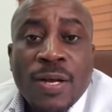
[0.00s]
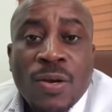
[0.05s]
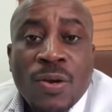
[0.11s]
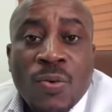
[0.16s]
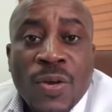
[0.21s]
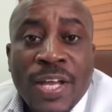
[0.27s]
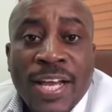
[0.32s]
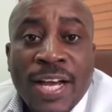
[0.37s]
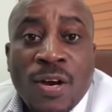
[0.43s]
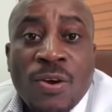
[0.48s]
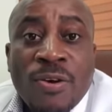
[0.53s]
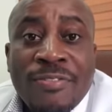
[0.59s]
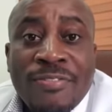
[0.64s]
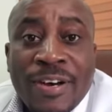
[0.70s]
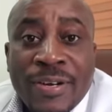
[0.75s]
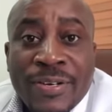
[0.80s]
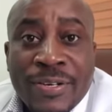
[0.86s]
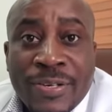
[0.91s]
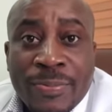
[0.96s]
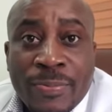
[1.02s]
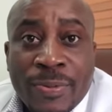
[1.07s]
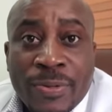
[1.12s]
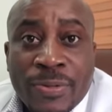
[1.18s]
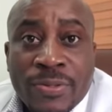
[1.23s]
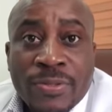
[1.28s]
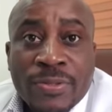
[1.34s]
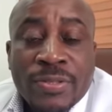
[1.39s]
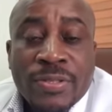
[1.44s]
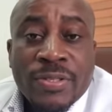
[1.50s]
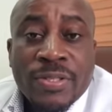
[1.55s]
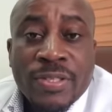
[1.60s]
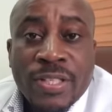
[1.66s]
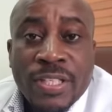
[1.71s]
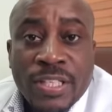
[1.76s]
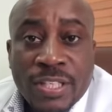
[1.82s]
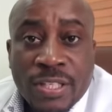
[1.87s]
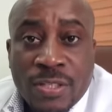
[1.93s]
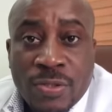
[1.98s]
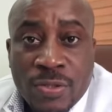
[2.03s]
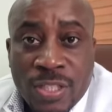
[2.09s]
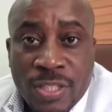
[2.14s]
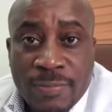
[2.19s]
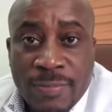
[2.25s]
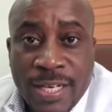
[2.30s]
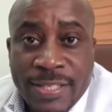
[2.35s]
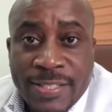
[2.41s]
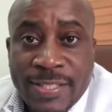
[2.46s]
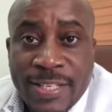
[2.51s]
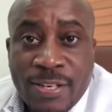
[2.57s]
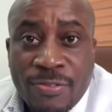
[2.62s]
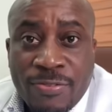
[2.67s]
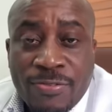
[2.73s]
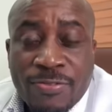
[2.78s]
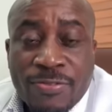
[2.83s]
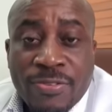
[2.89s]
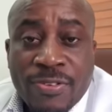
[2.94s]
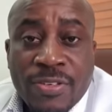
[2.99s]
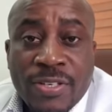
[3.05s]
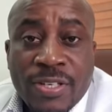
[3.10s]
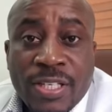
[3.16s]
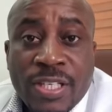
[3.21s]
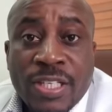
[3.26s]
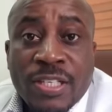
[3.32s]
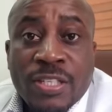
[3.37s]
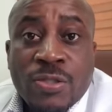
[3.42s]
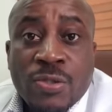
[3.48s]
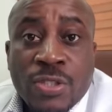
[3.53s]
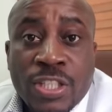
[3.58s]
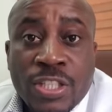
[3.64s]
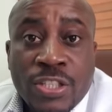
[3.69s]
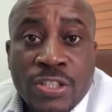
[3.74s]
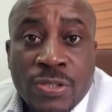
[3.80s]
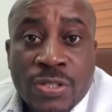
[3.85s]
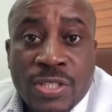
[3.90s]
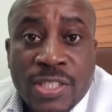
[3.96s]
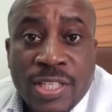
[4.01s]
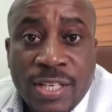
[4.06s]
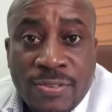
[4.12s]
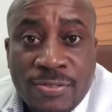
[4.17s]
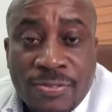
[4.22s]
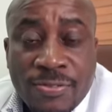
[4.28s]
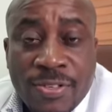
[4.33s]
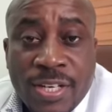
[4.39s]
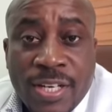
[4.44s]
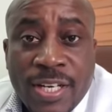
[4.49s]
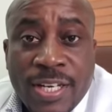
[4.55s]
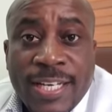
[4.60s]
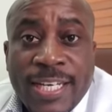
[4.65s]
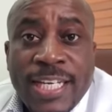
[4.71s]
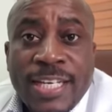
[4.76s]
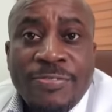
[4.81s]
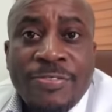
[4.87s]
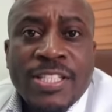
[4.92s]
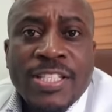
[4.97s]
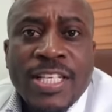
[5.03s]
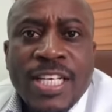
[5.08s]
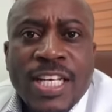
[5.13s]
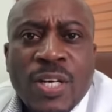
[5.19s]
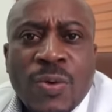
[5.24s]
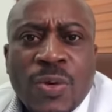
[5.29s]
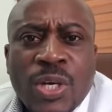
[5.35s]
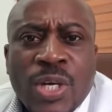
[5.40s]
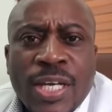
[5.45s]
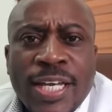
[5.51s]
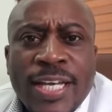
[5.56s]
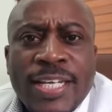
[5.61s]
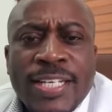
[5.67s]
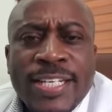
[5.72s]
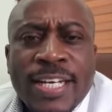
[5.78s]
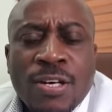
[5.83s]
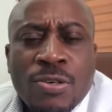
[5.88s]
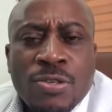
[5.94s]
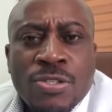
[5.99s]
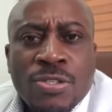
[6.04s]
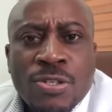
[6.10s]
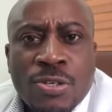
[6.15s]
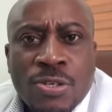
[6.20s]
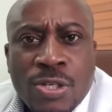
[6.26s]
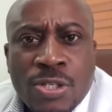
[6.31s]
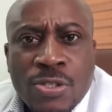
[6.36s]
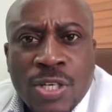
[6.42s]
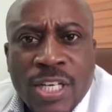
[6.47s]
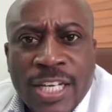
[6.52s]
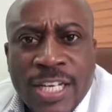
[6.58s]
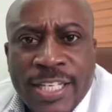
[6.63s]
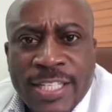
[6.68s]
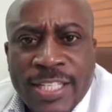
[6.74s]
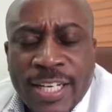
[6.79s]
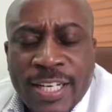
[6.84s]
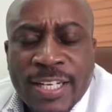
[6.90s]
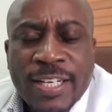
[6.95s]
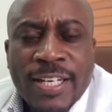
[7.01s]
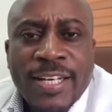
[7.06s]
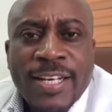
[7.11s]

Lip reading: we are all vulnerable, including myself, including yourself. If it's inguinal hernia or scrotal hernia,